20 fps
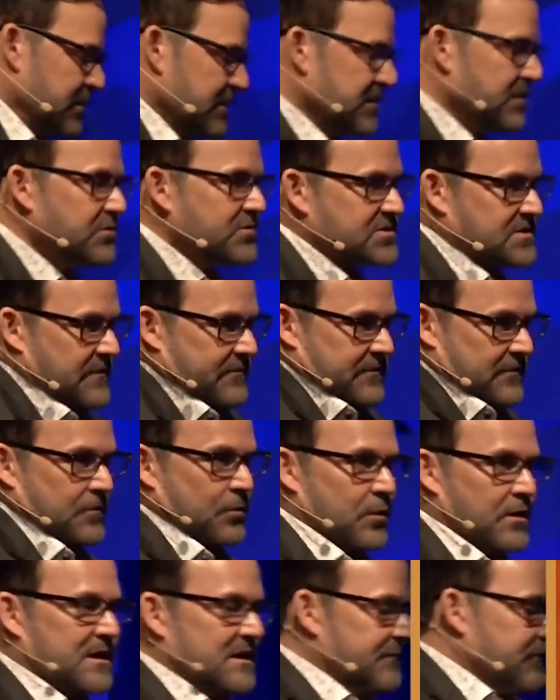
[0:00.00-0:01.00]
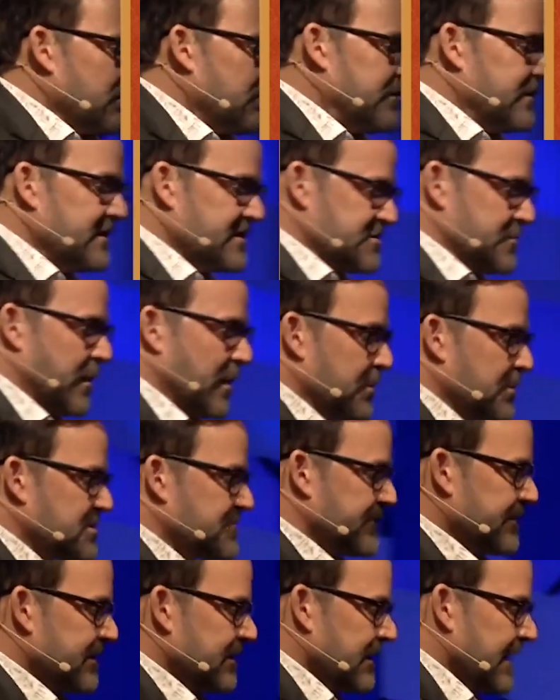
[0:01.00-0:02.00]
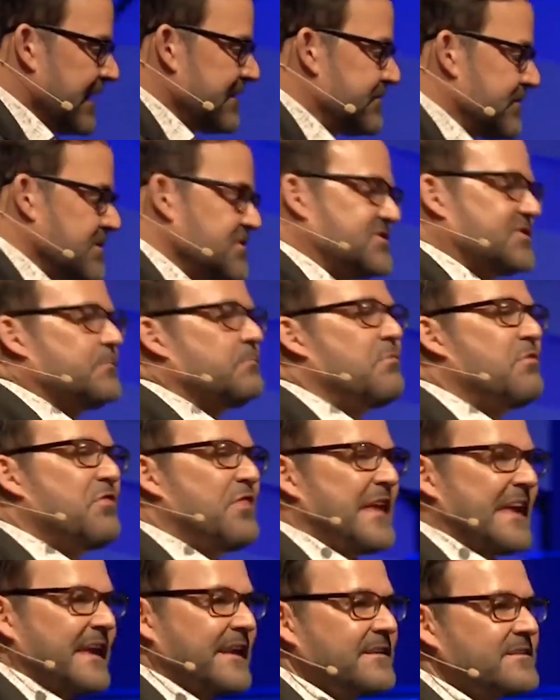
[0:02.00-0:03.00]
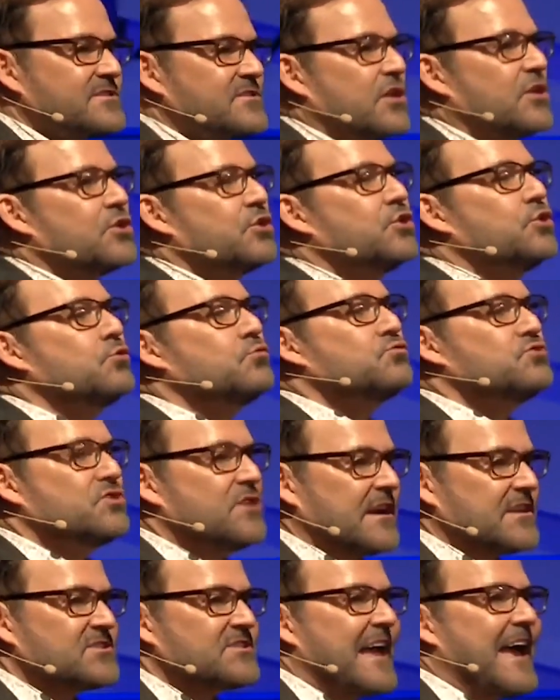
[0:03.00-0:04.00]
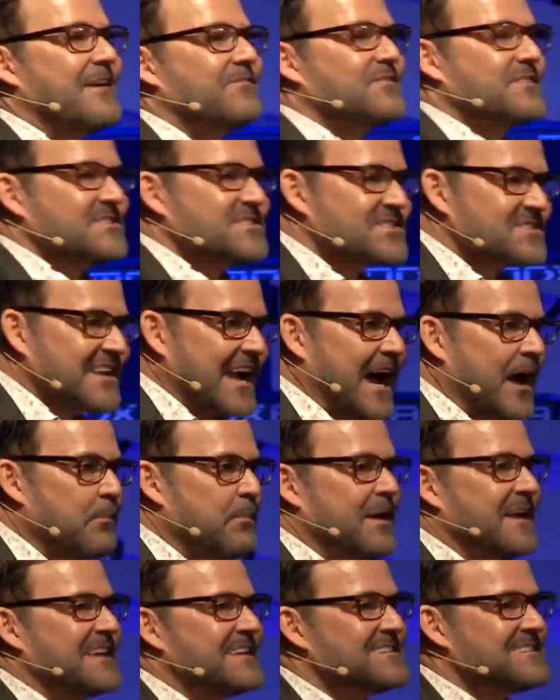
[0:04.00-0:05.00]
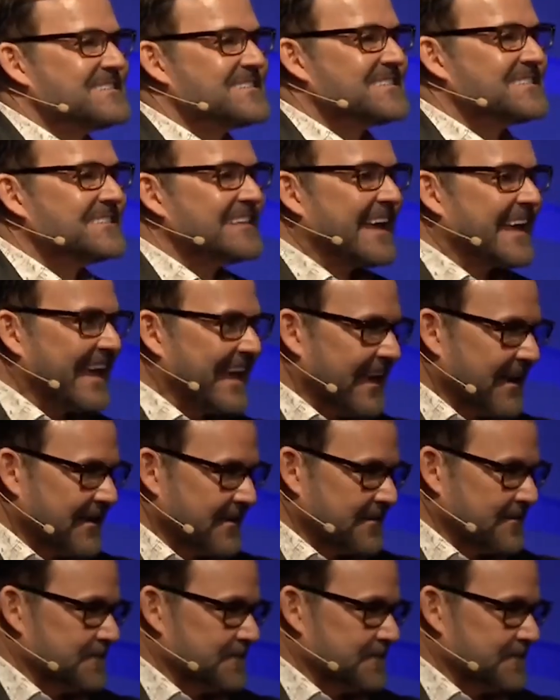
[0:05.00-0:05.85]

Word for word: to be used of the Lord to fulfill his purpose for your life, there's some things you just have to stop saying?